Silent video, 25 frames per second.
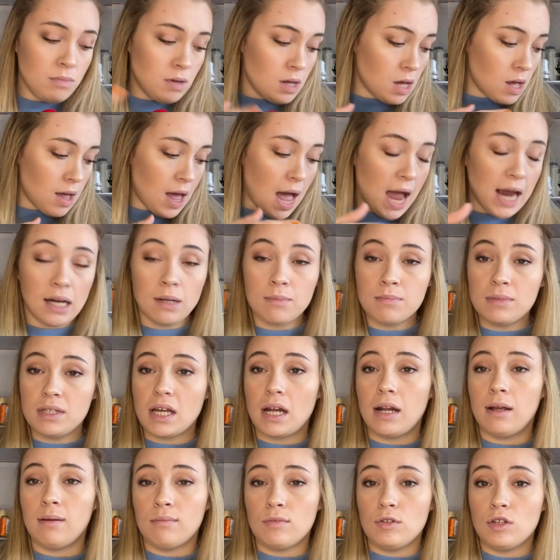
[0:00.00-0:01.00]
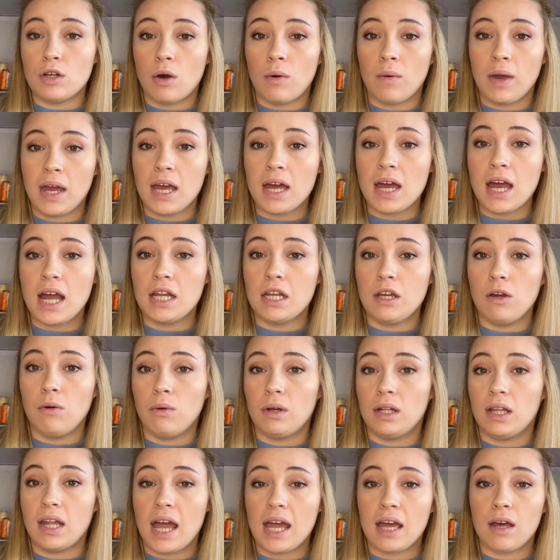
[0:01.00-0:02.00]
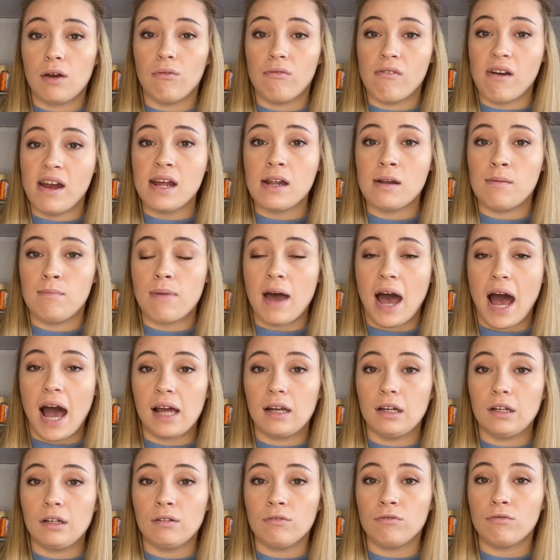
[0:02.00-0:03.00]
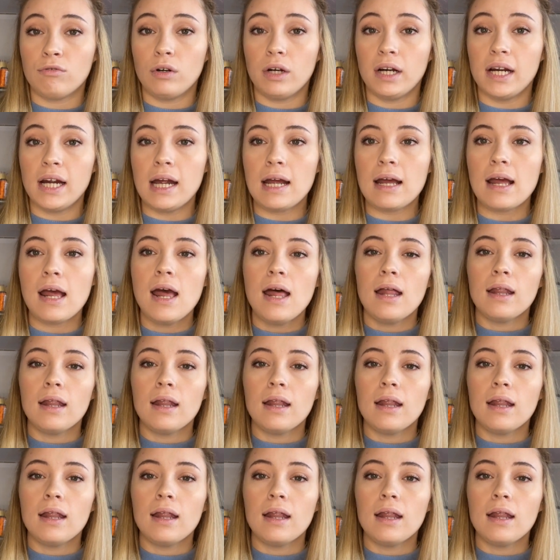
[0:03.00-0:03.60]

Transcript: items that I'm showing and you would like a written pattern for it,